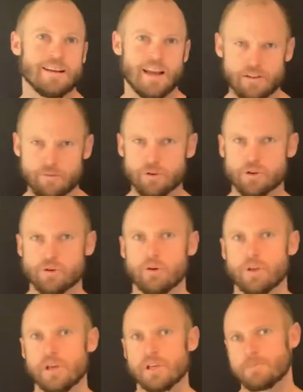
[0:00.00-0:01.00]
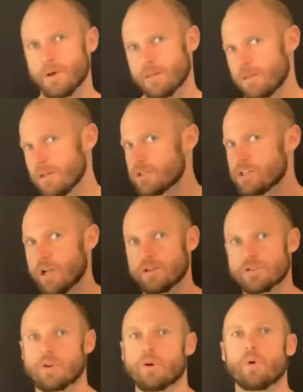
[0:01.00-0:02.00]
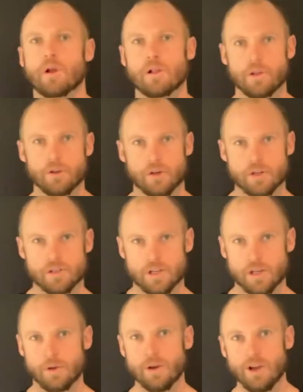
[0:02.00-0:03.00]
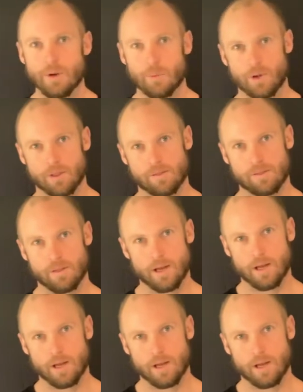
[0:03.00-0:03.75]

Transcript: and for sure years, but things change so quickly. You can see with